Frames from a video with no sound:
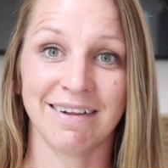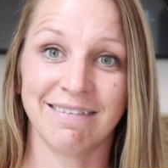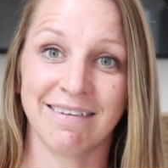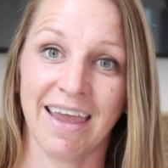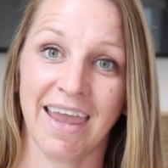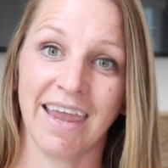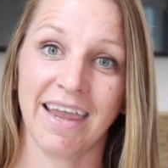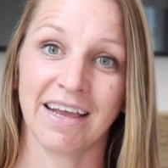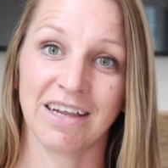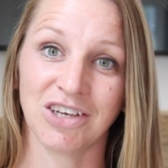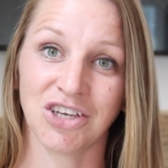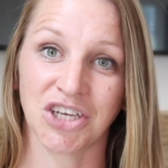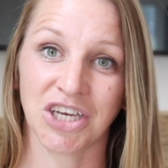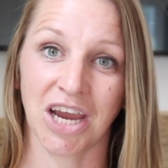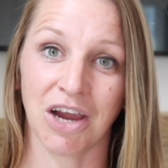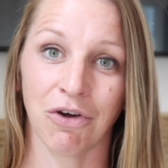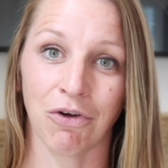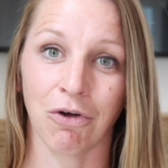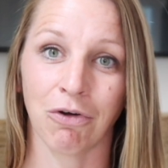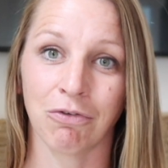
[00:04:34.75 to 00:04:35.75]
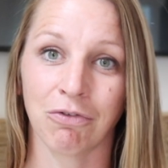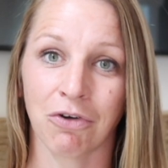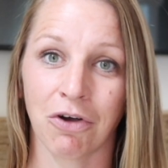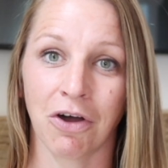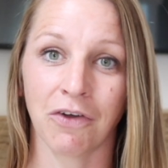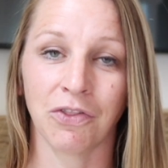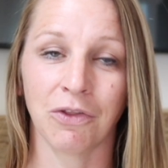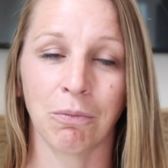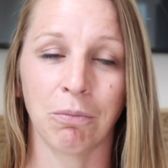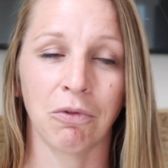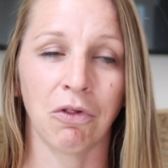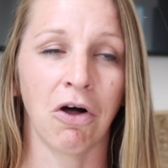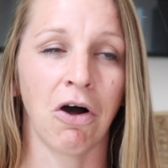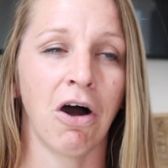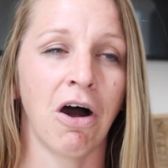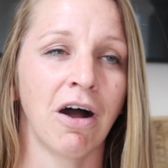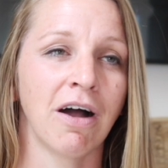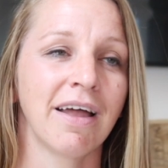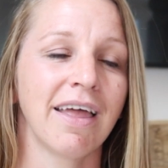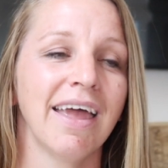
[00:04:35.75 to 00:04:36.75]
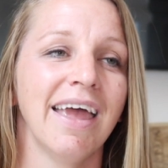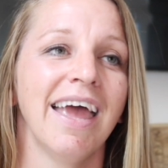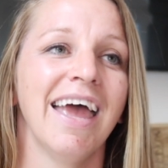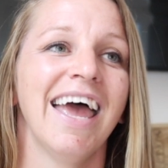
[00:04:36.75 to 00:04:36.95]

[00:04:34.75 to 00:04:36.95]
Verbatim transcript: take and share over on the blog.